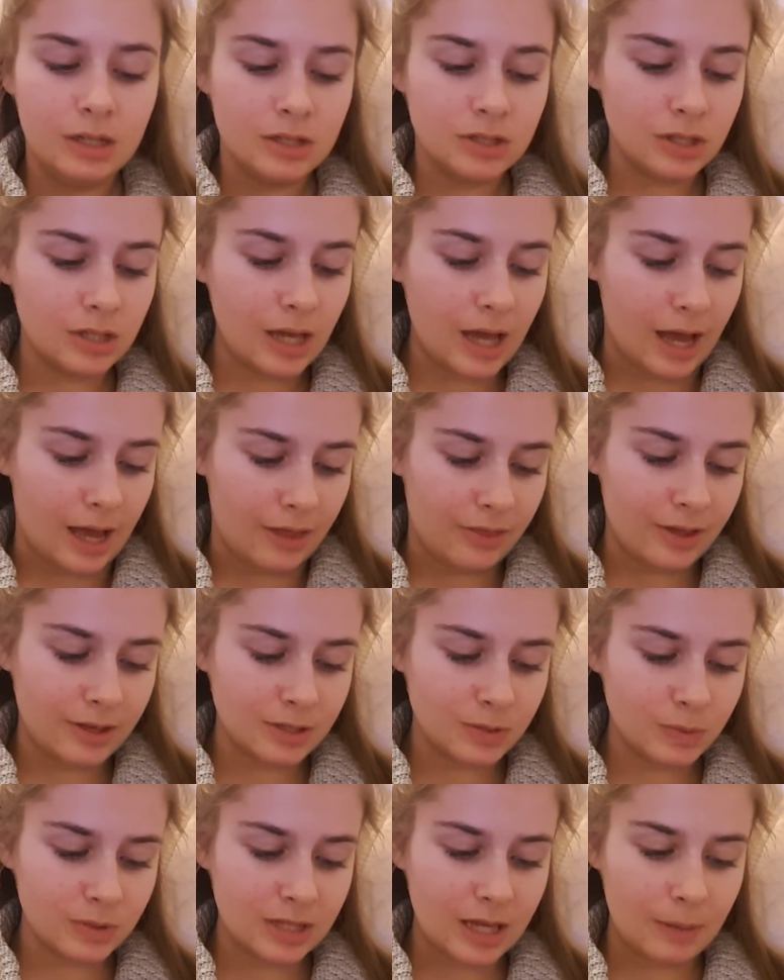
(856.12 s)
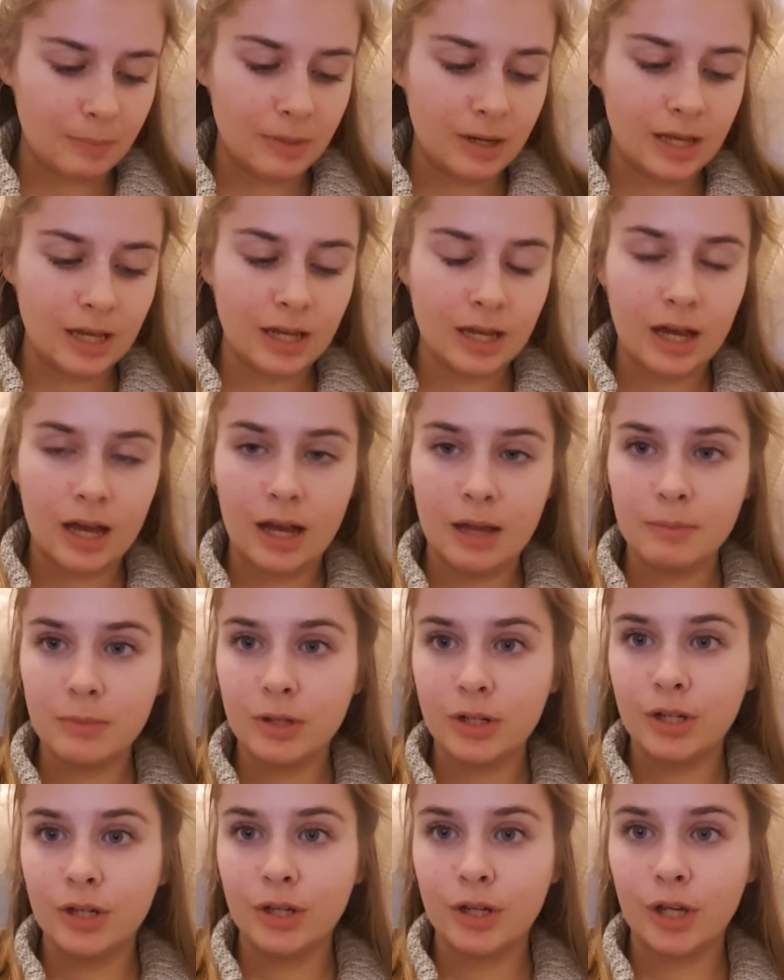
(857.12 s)
So yeah, that's what's happening. I'm
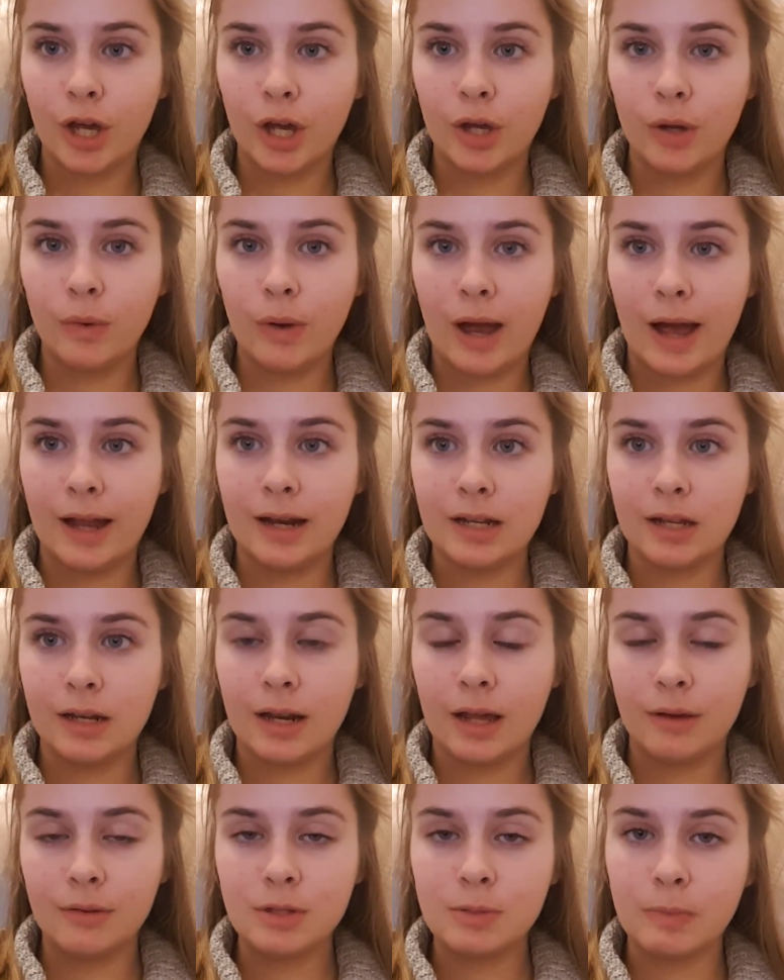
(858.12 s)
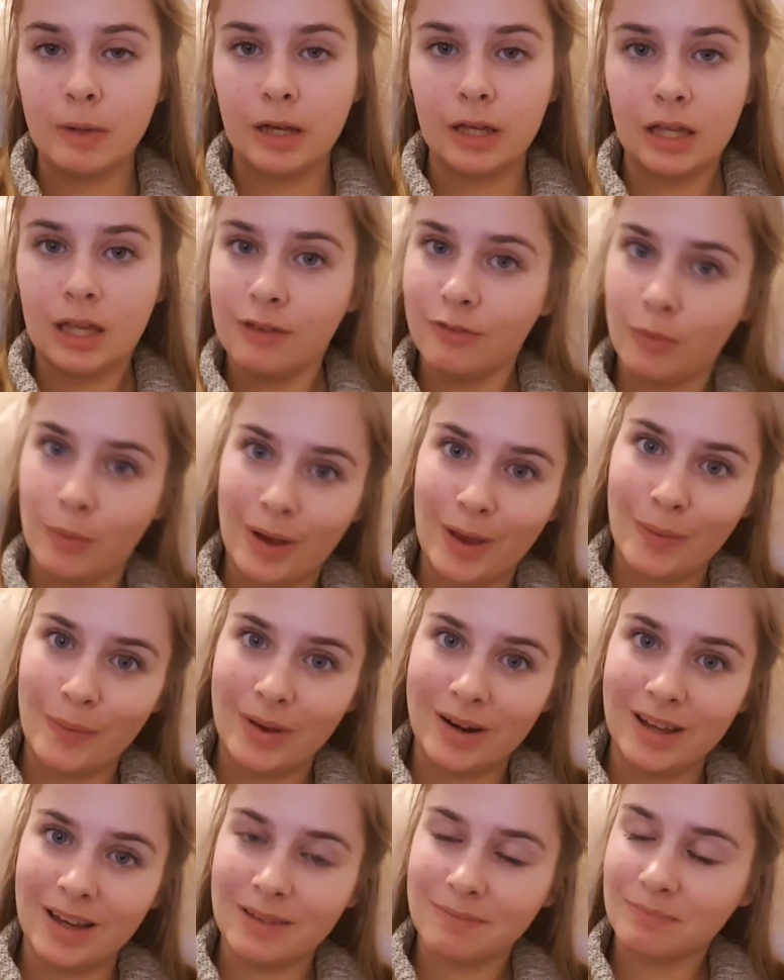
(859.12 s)
gonna go and announce my giveaway
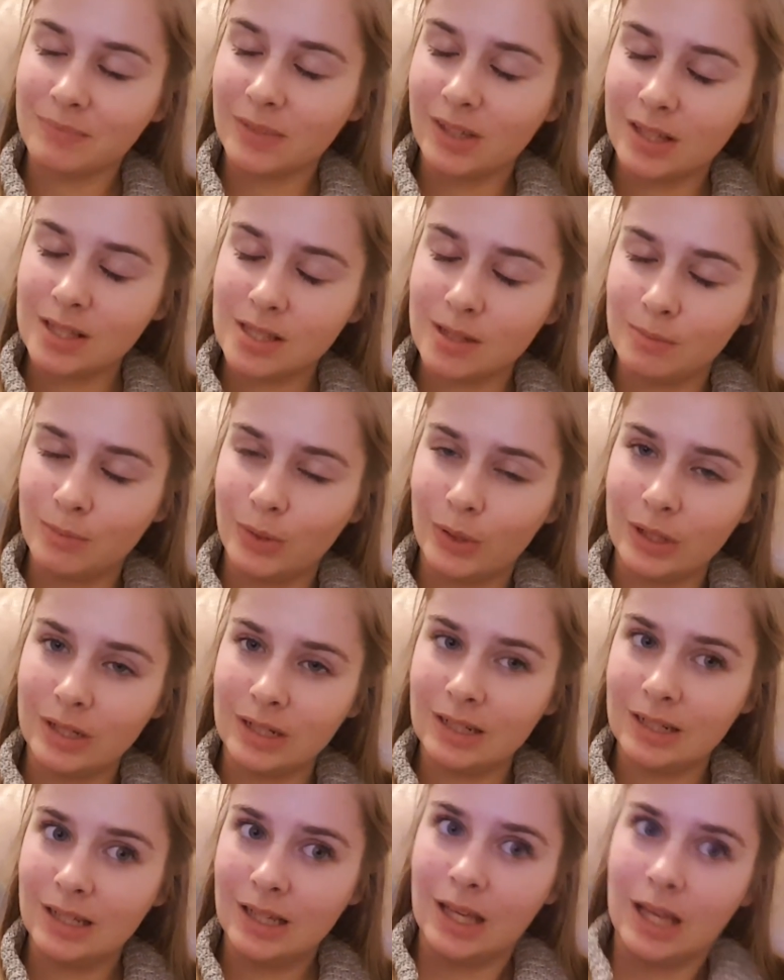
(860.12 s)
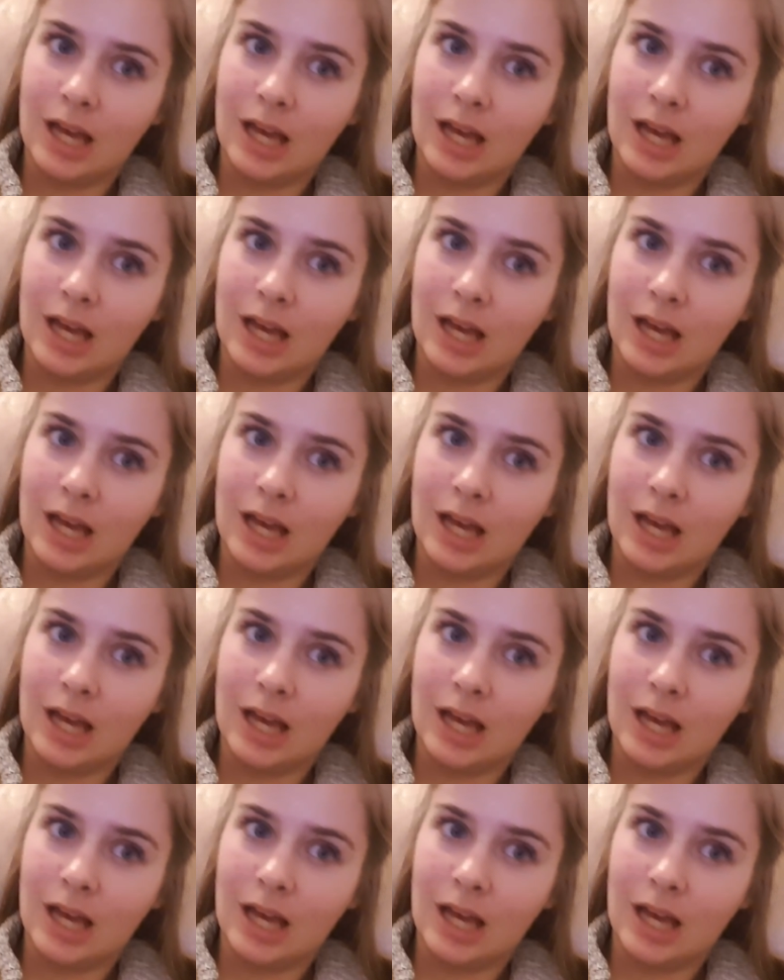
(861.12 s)
winner at some point.